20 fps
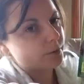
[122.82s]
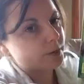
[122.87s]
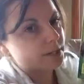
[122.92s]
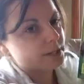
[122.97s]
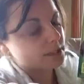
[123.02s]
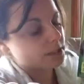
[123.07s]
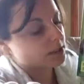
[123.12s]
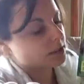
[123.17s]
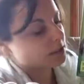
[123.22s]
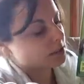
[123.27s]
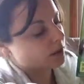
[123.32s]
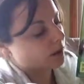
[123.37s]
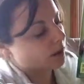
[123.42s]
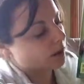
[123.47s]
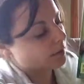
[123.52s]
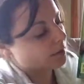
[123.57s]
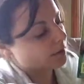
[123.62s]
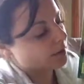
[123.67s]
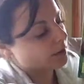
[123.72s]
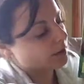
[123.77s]
the way to the
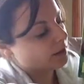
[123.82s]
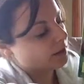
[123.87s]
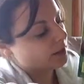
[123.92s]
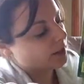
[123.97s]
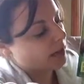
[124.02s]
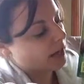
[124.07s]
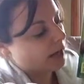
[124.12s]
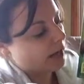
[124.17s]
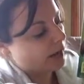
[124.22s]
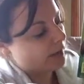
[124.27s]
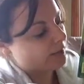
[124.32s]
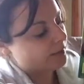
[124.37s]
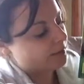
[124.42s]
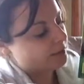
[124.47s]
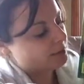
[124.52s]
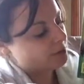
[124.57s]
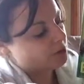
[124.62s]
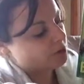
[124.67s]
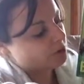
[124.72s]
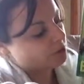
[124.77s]
top. And
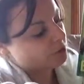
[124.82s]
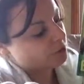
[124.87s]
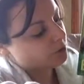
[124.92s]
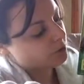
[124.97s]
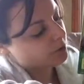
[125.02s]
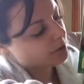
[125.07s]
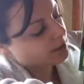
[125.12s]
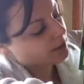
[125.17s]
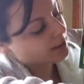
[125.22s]
then we do